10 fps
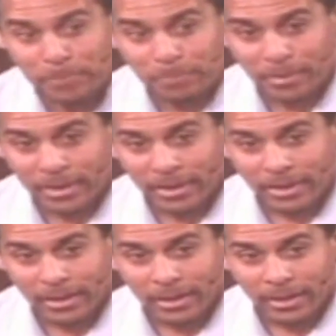
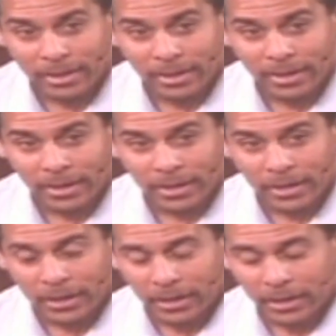
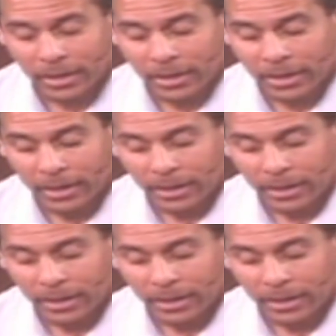Nothing is said.